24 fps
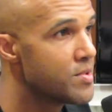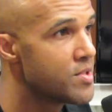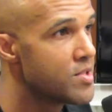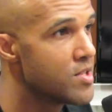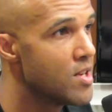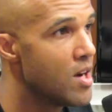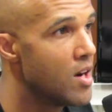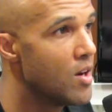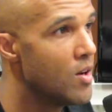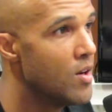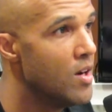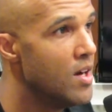
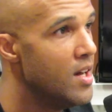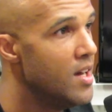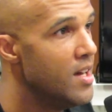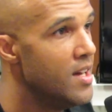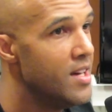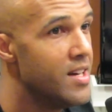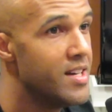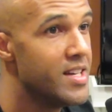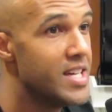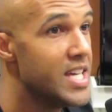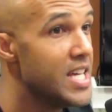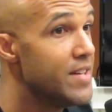So
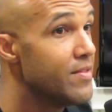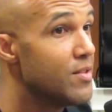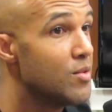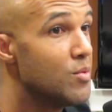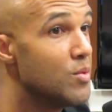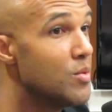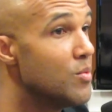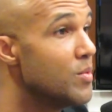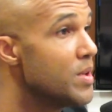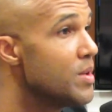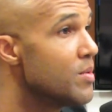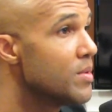even
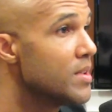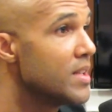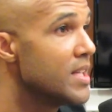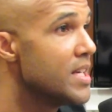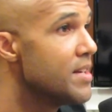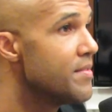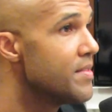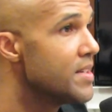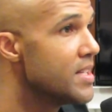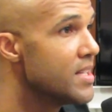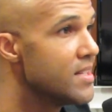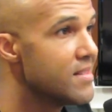when we were
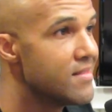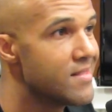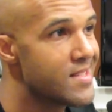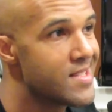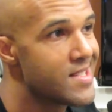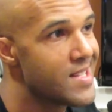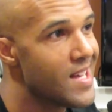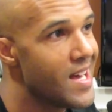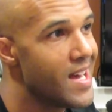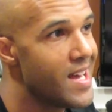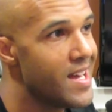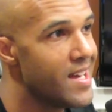living in,
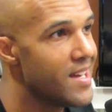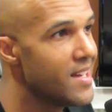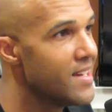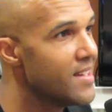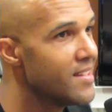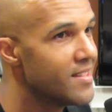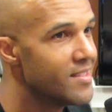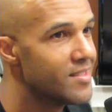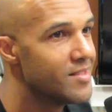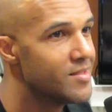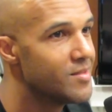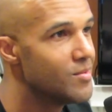
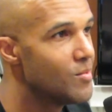say,